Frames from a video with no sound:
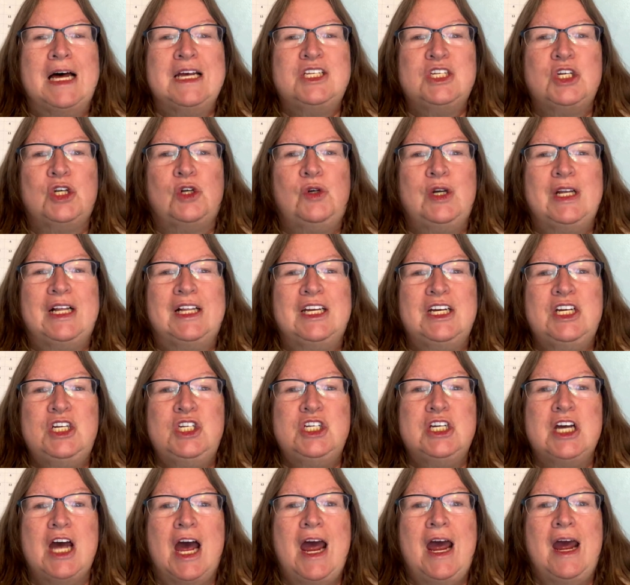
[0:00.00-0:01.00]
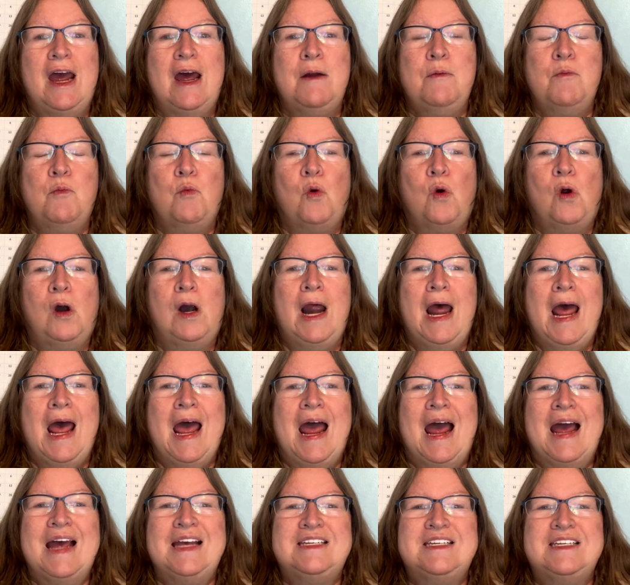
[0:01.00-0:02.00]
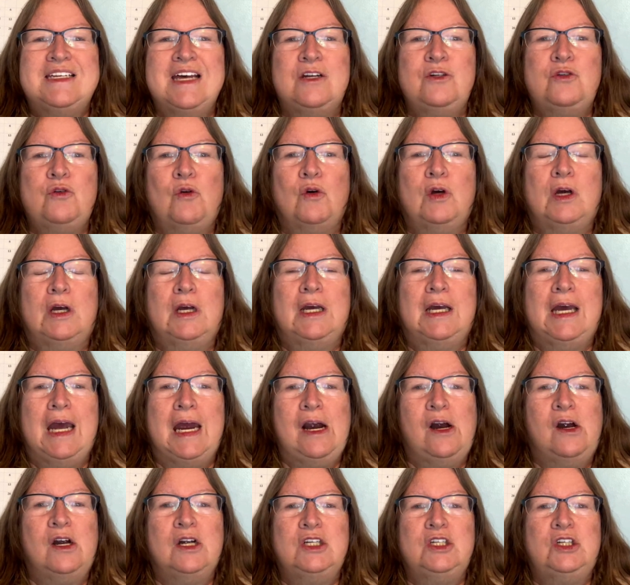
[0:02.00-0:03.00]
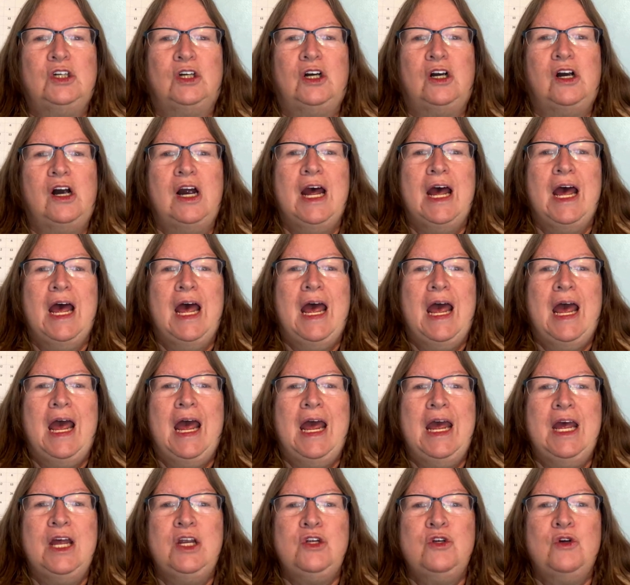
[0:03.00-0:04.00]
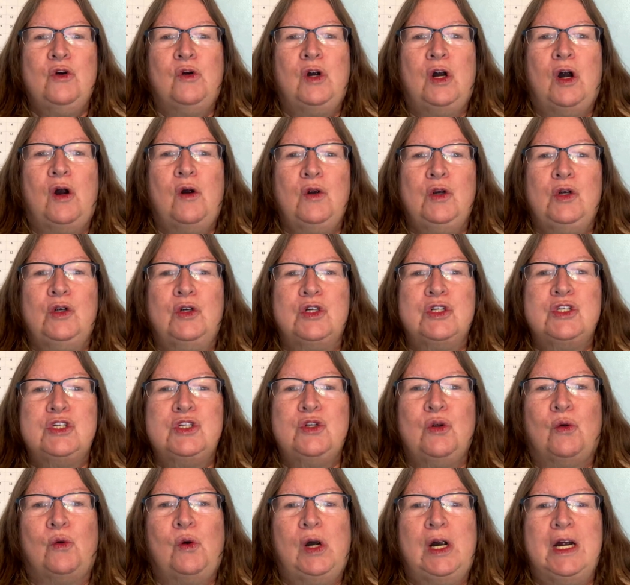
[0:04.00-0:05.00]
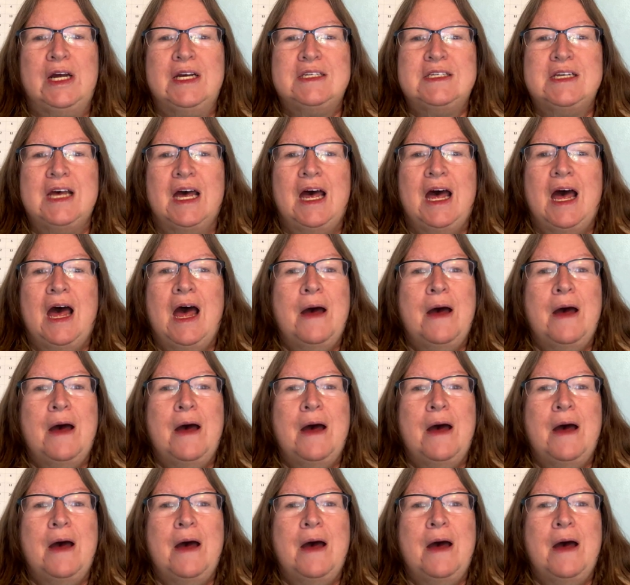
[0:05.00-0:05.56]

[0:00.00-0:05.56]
less cliche and more a central character in your stories.